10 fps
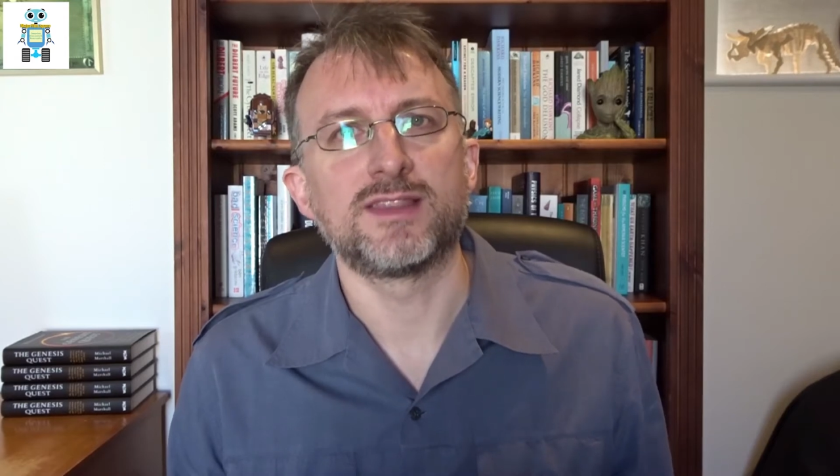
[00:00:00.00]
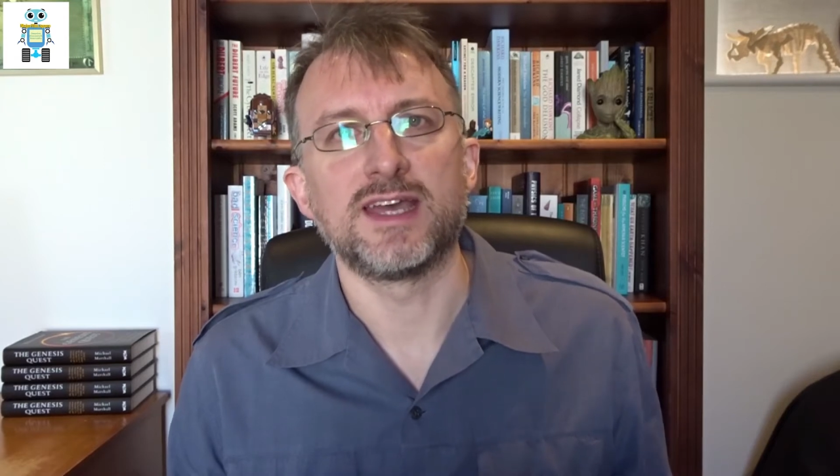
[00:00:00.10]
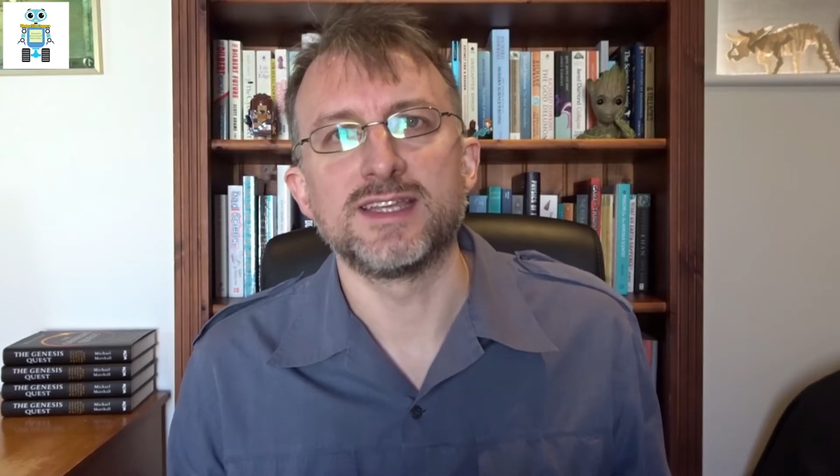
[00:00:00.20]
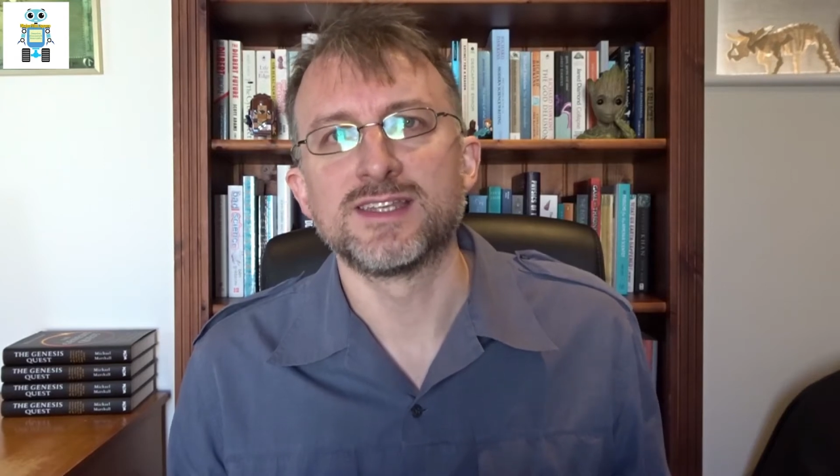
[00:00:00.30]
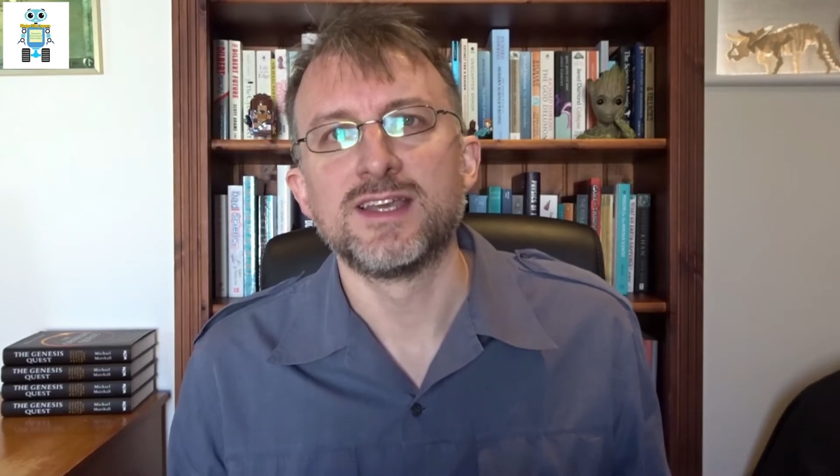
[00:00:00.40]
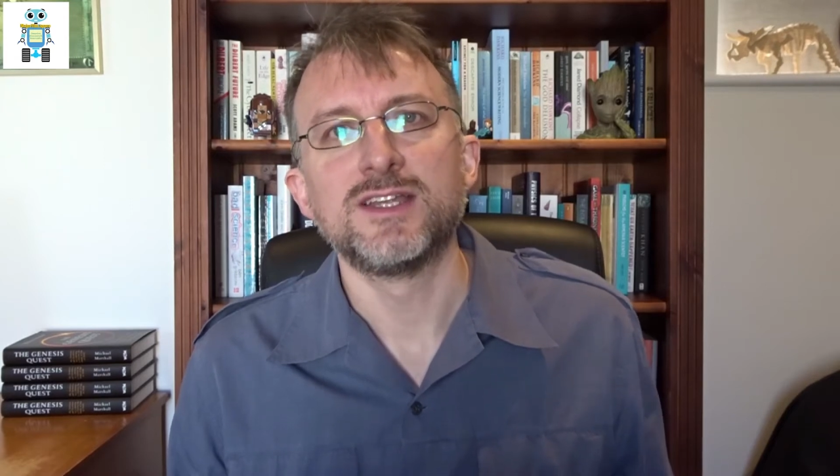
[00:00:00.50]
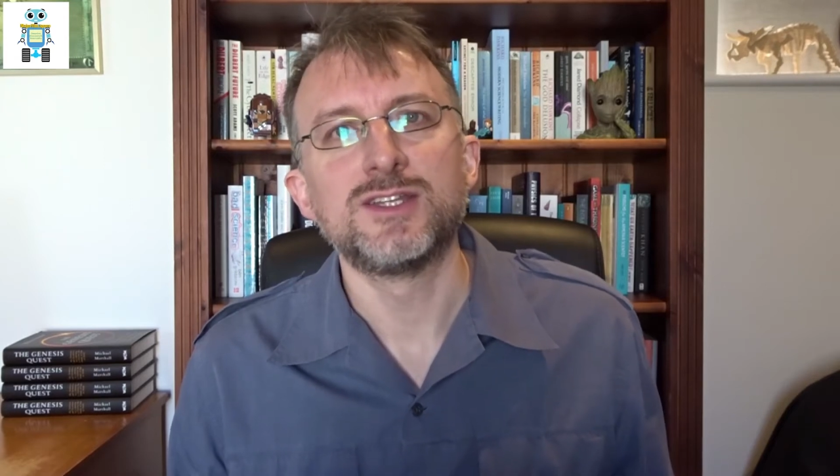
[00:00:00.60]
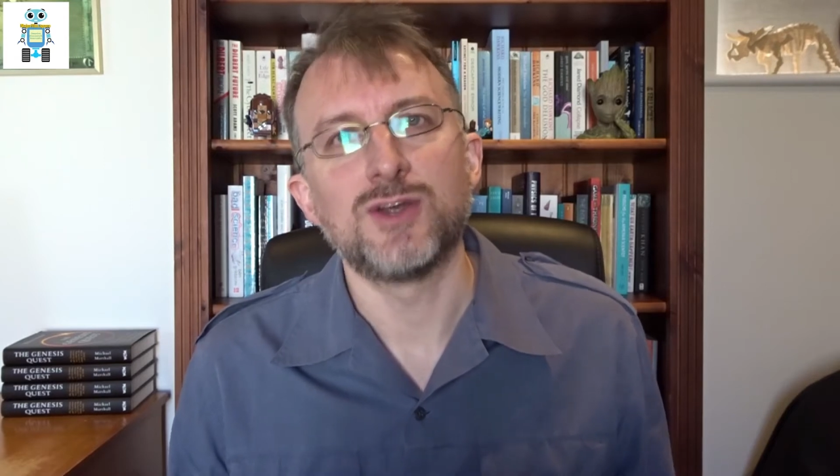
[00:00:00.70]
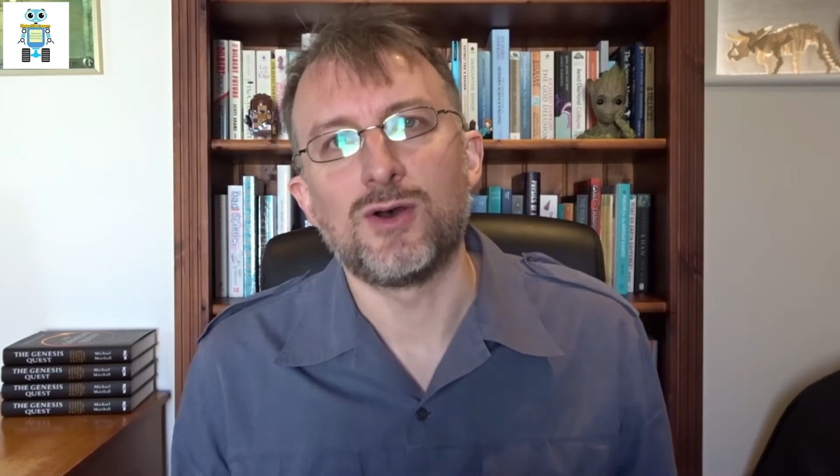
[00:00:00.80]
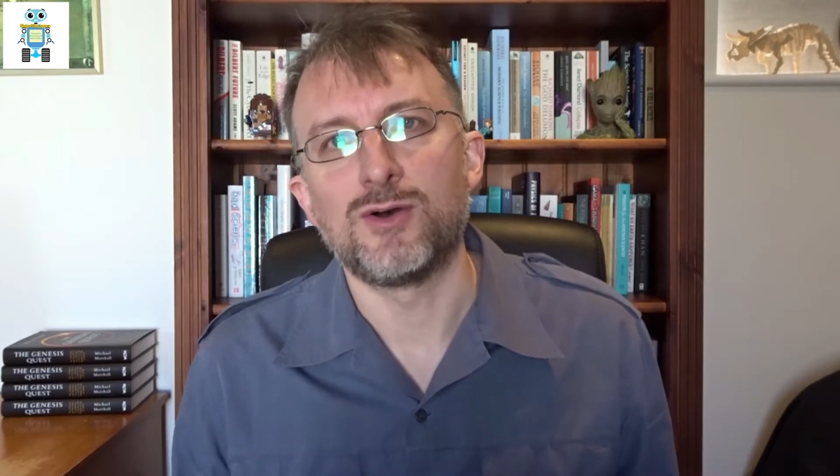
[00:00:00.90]
There's
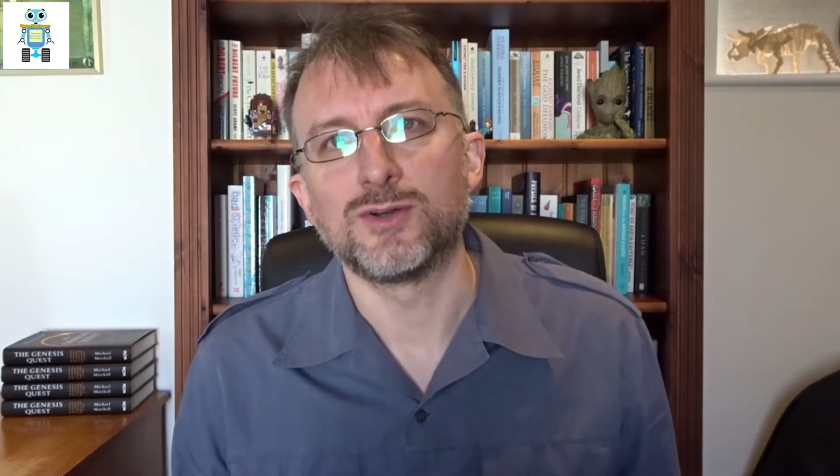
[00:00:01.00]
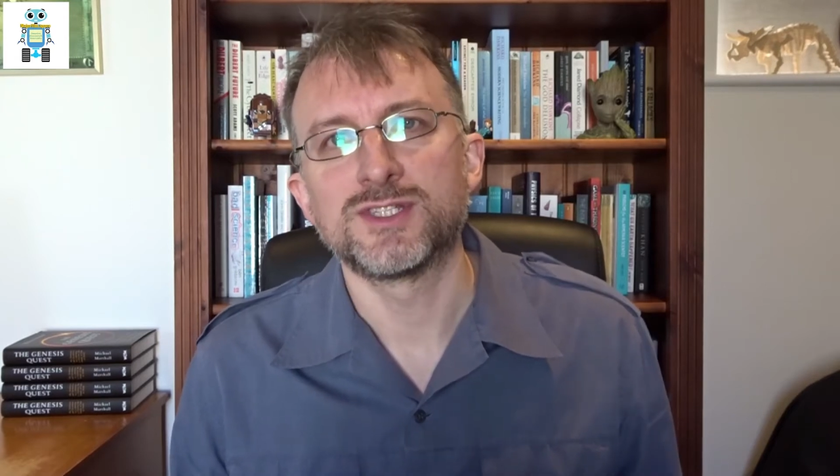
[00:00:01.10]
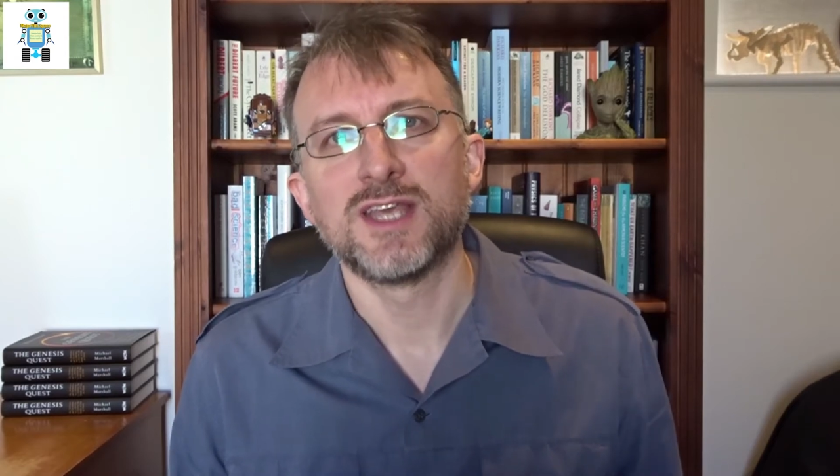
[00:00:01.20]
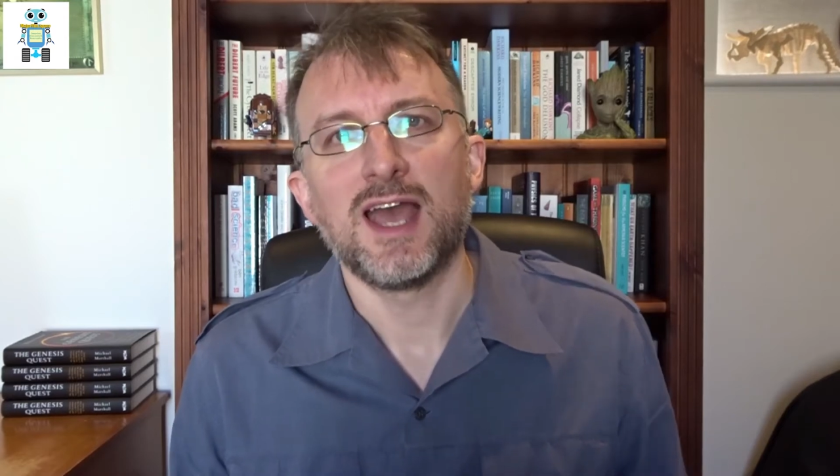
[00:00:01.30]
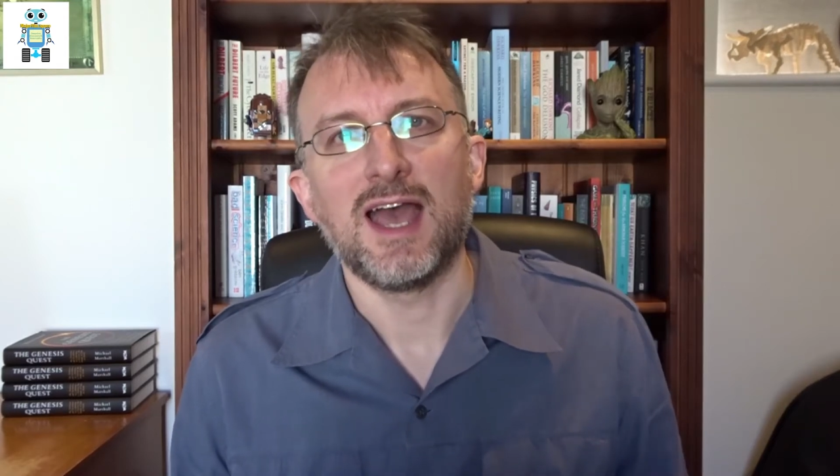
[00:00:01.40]
dogs